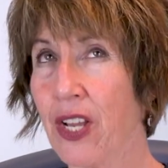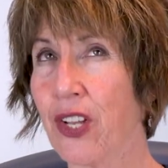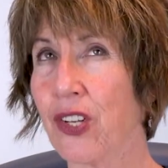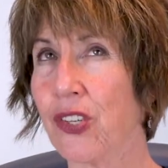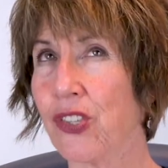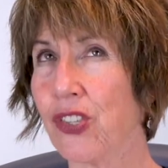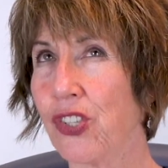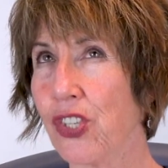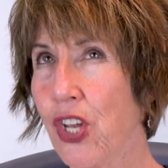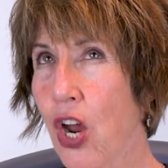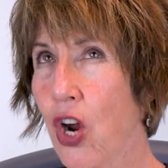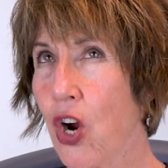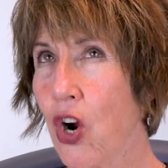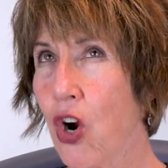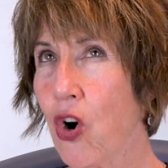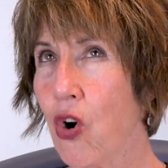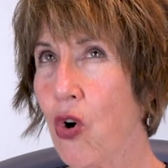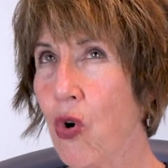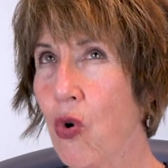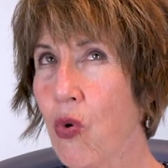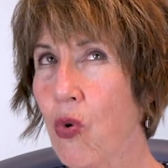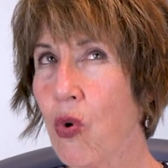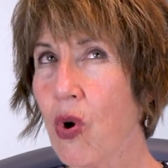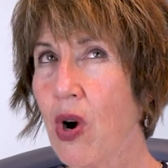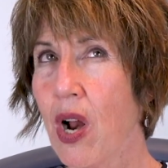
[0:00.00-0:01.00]

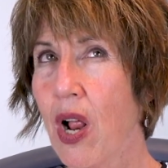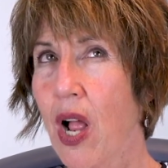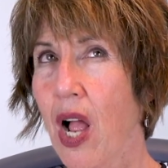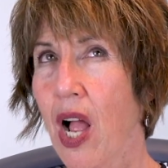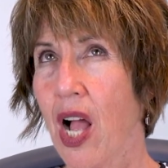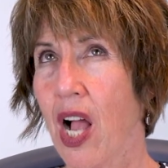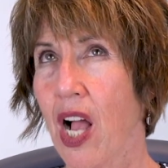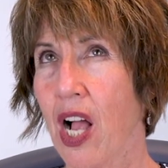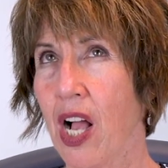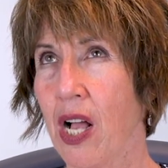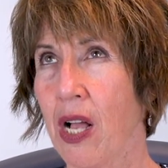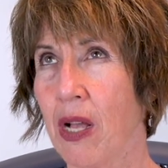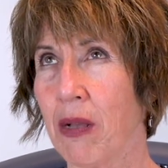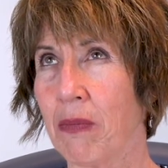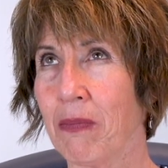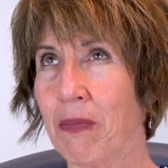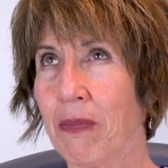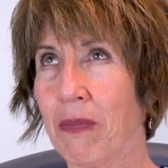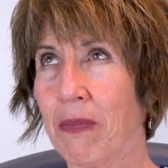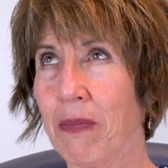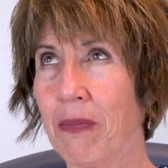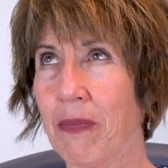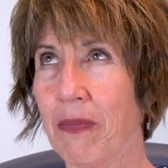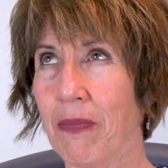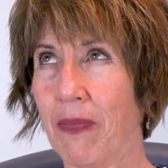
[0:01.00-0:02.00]
So
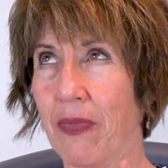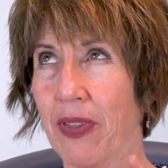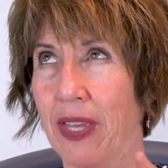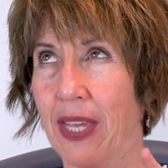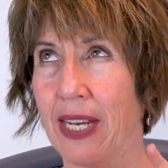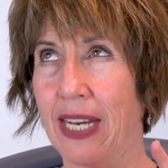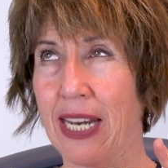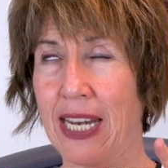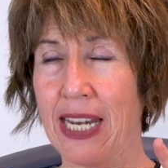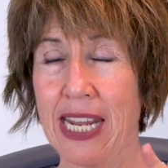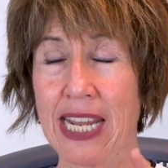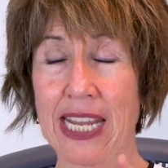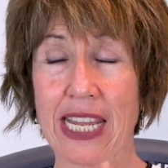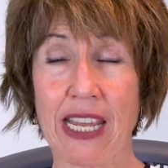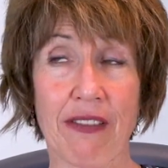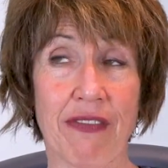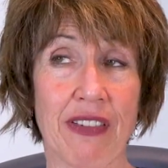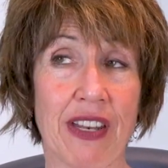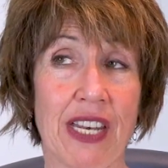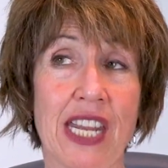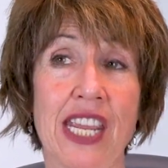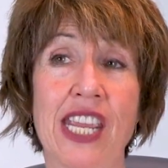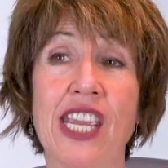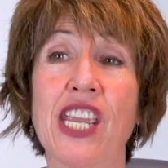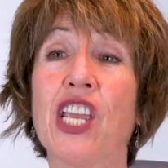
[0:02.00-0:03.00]
at any
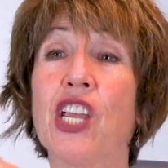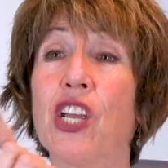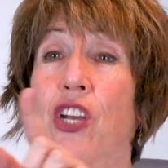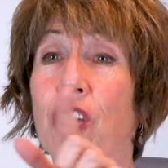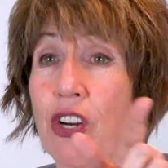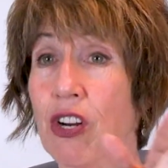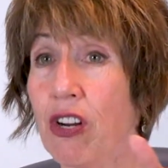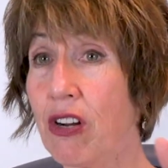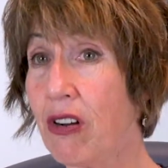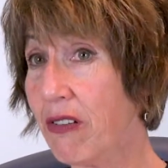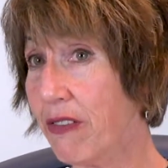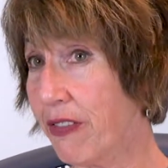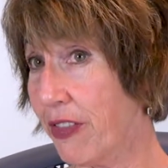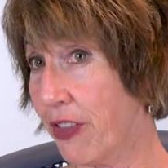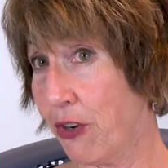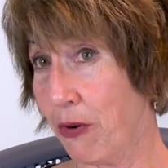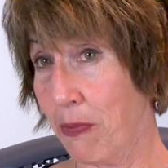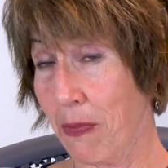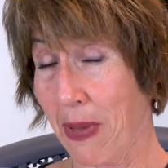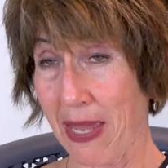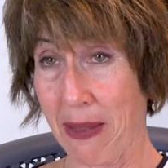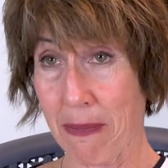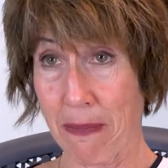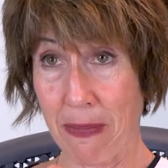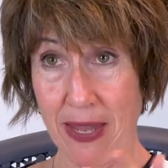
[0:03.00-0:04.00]
given year, there
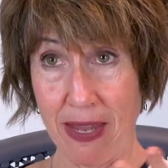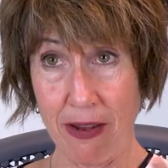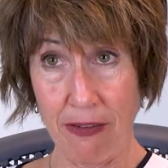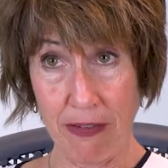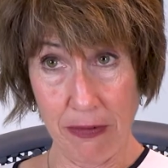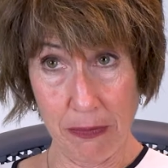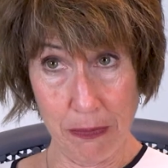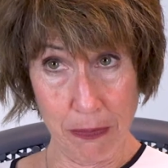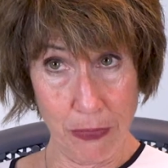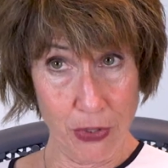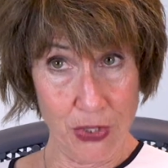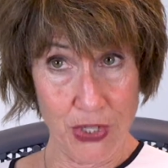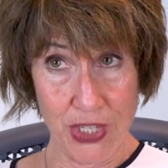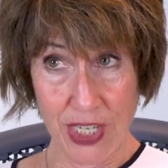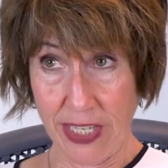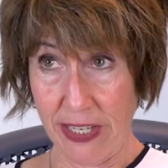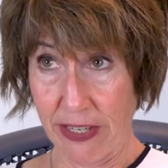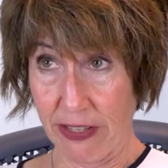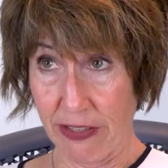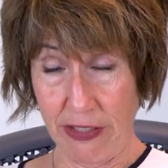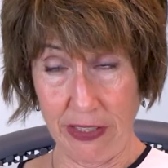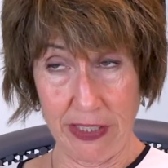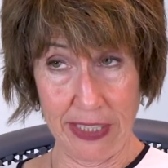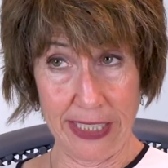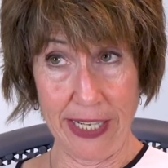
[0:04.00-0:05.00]
may be a
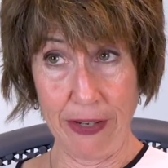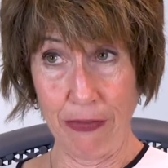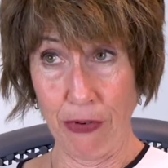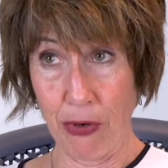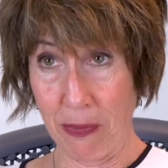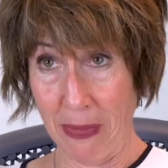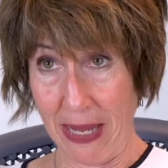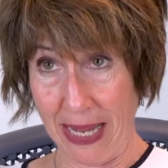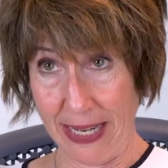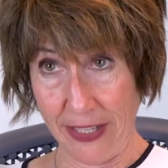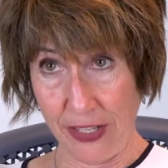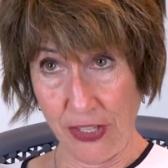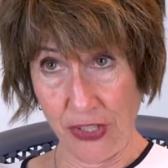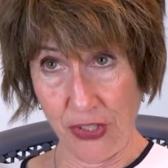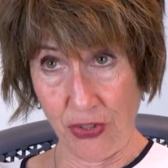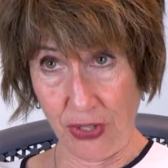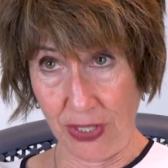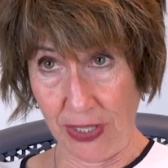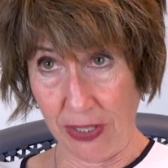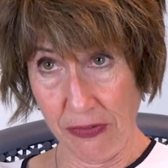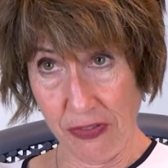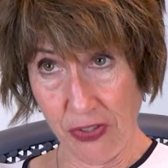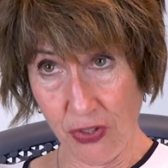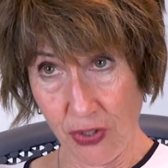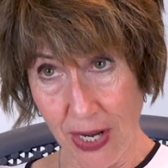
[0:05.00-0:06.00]
particularly rheumatic
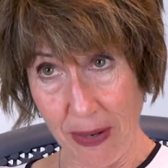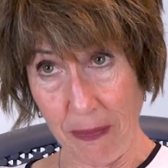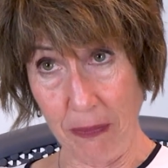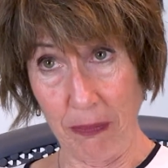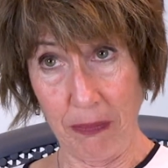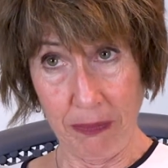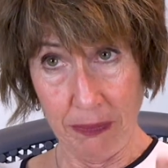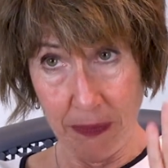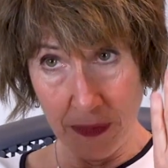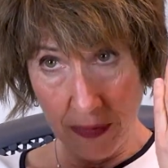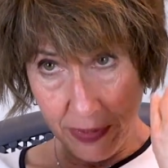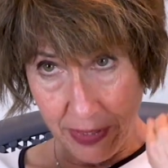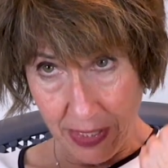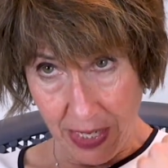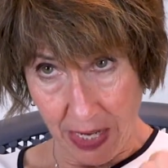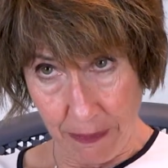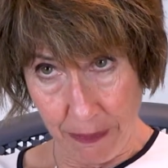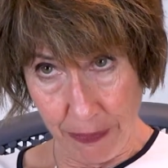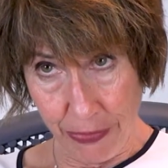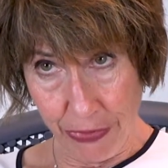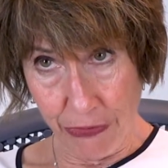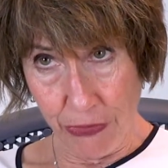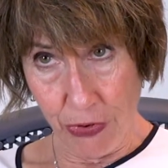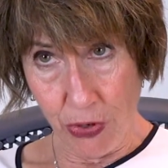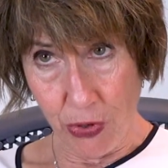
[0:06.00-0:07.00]
strain of strep come
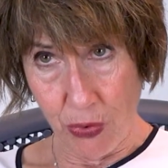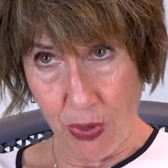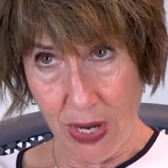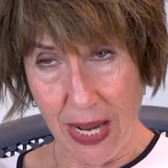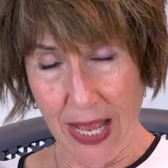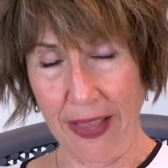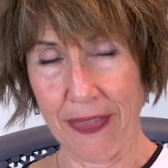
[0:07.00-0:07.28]
through.